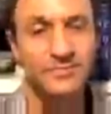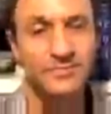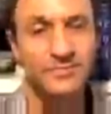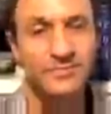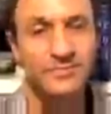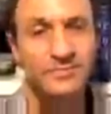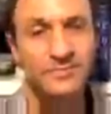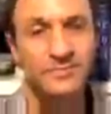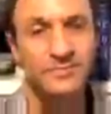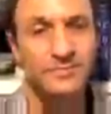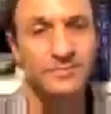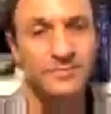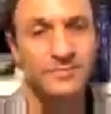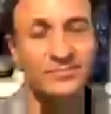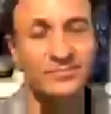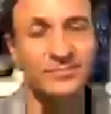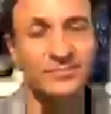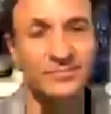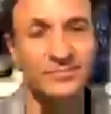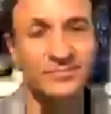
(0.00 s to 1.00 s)

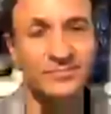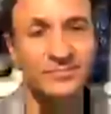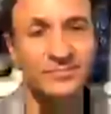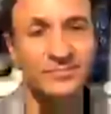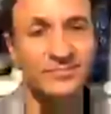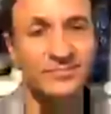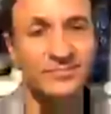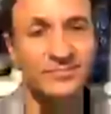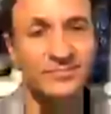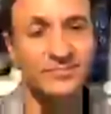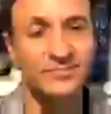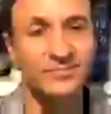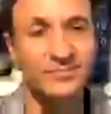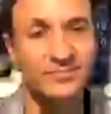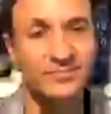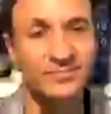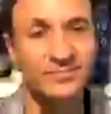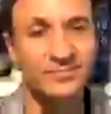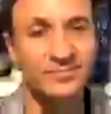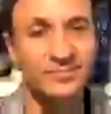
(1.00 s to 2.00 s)

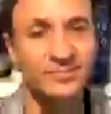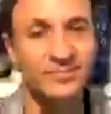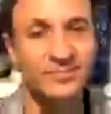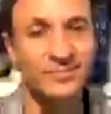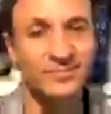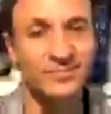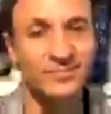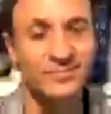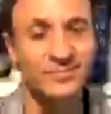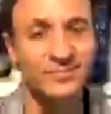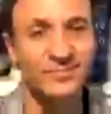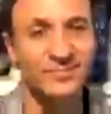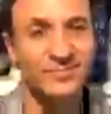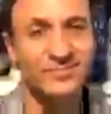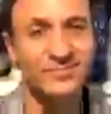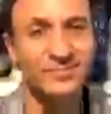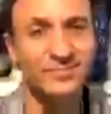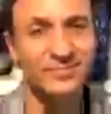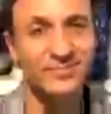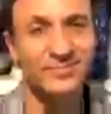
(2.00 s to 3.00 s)

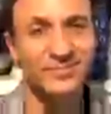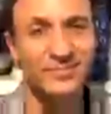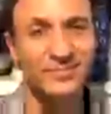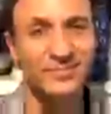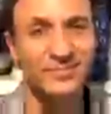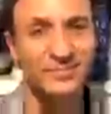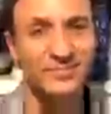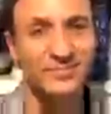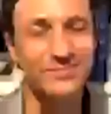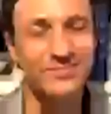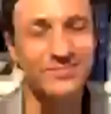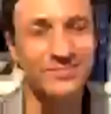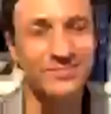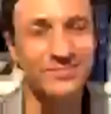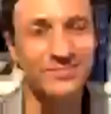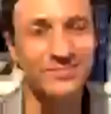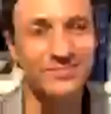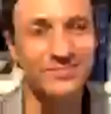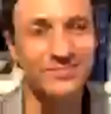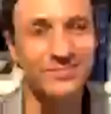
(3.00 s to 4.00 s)

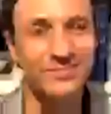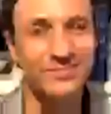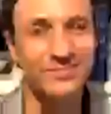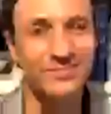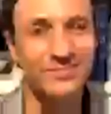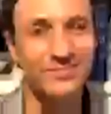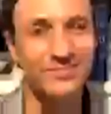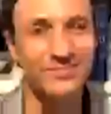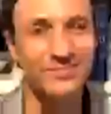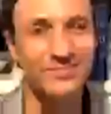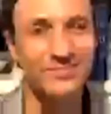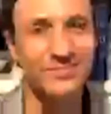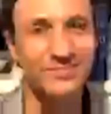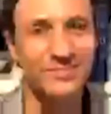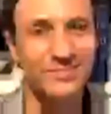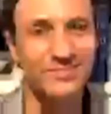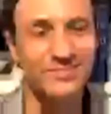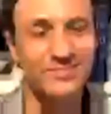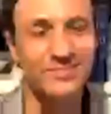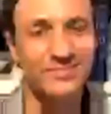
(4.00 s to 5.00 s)

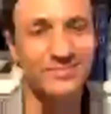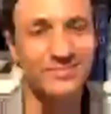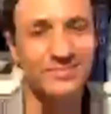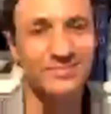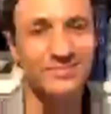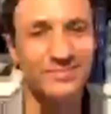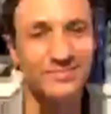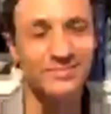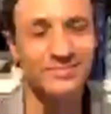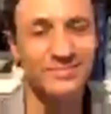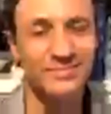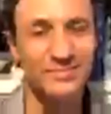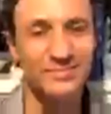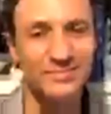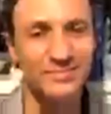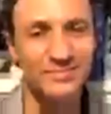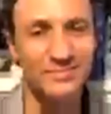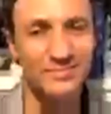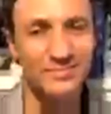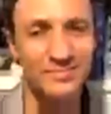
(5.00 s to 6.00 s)

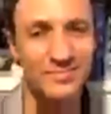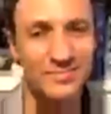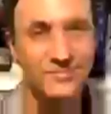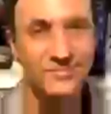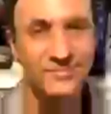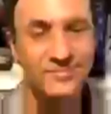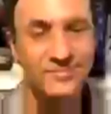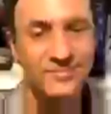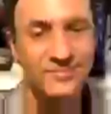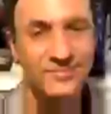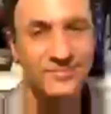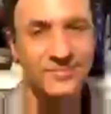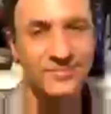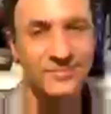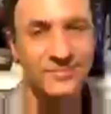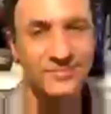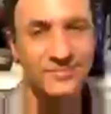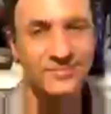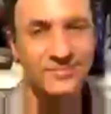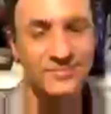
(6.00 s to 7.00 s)

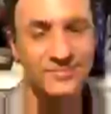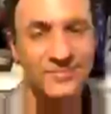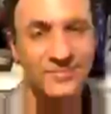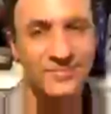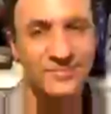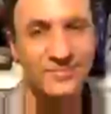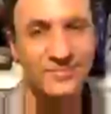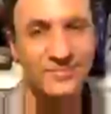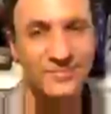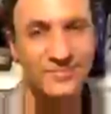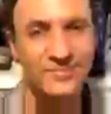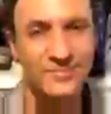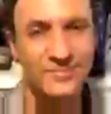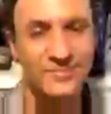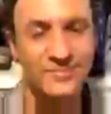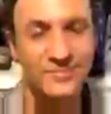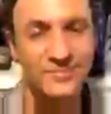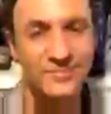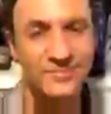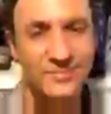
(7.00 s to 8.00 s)
The person shown says nothing.